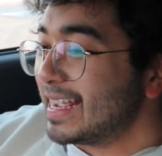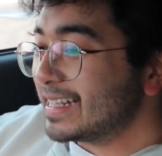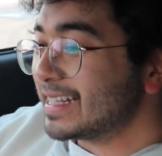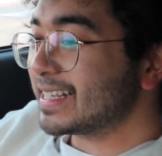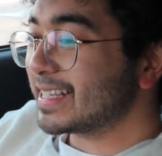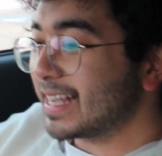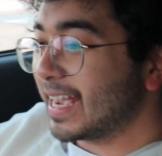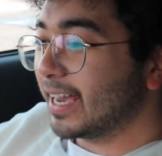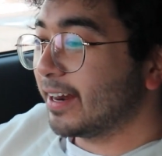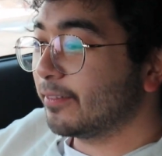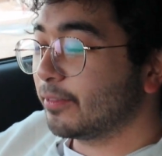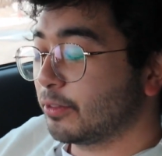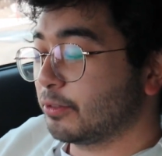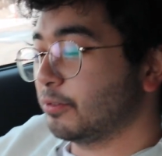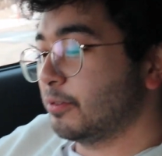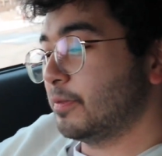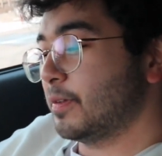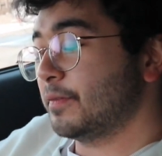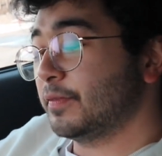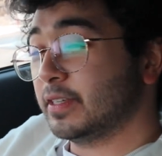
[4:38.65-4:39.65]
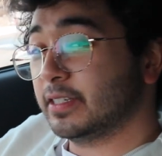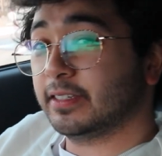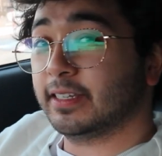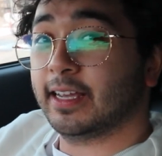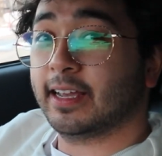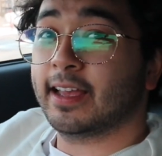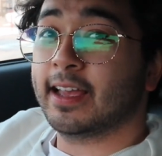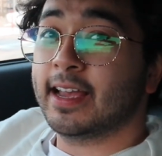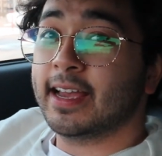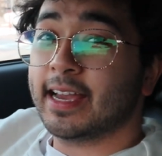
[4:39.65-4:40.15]
inside of the
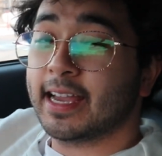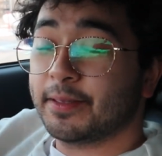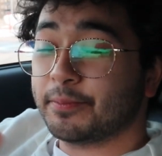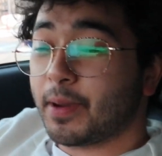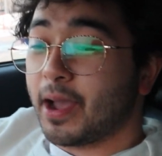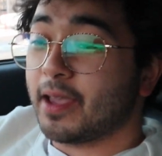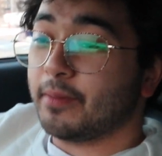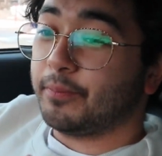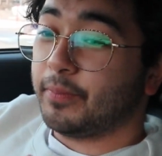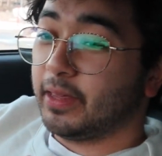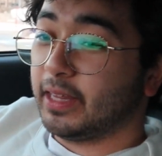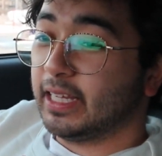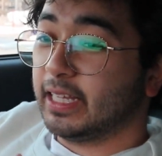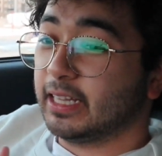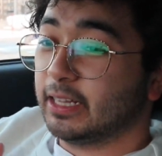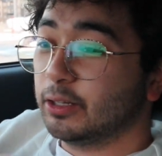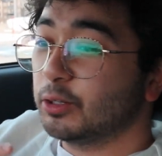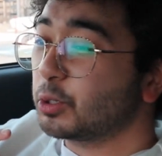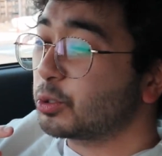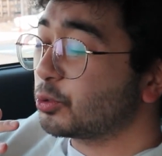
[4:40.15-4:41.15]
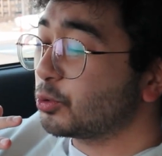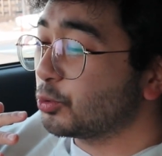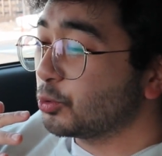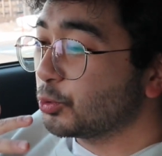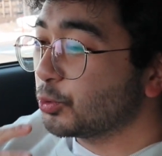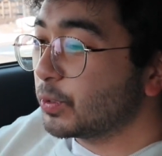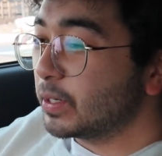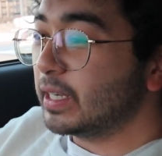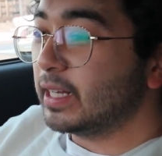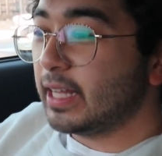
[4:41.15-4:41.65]
350Z, in my opinion, looks
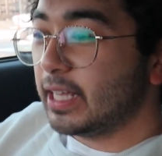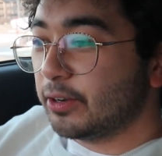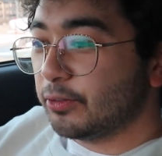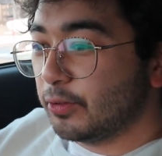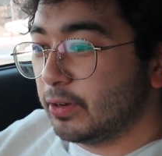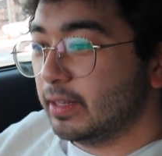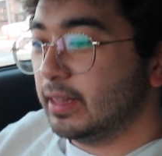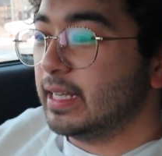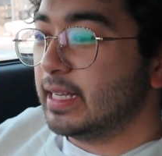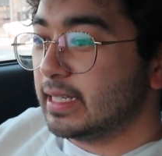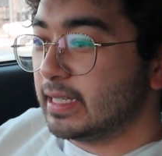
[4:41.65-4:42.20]
really, really